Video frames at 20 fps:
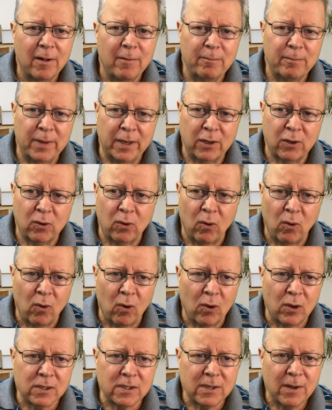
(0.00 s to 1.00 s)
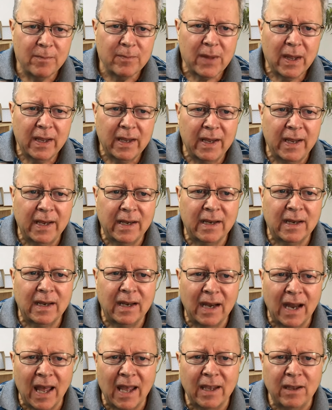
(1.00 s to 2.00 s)
Because in
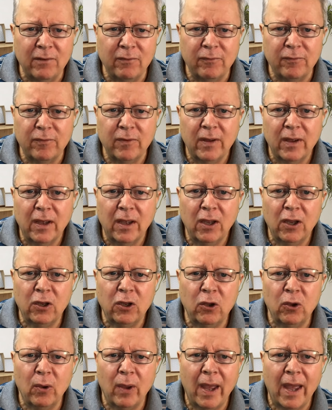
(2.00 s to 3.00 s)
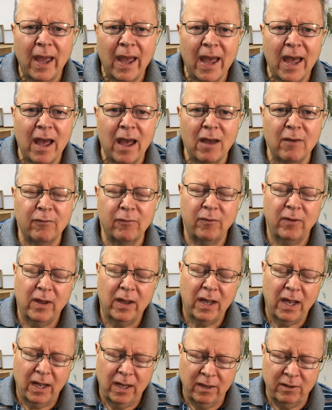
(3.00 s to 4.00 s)
life, you have
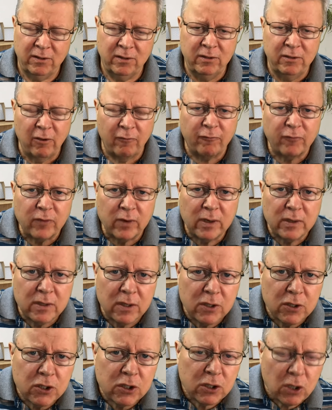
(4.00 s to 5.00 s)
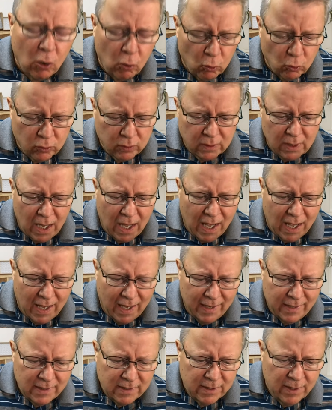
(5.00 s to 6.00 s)
a different soul
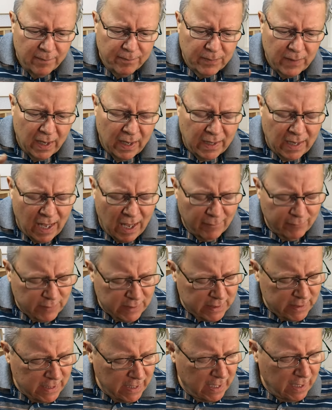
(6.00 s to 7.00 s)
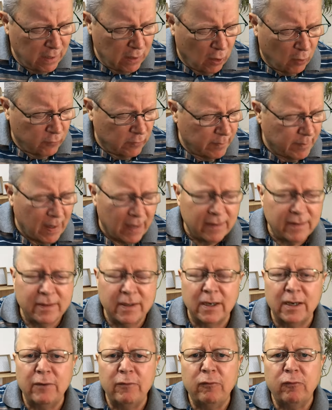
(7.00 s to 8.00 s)
ties. And I've seen over my
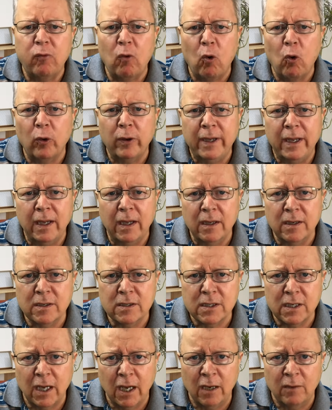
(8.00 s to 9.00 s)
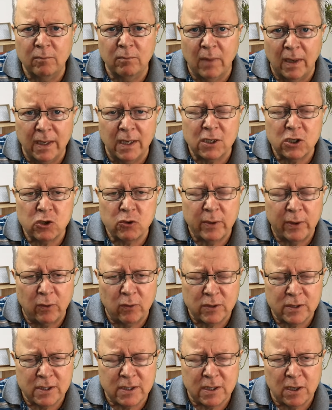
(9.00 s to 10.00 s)
34 years in ministry or
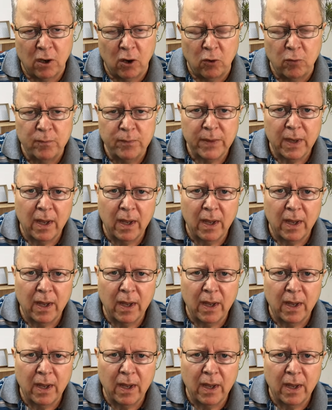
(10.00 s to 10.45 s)
so,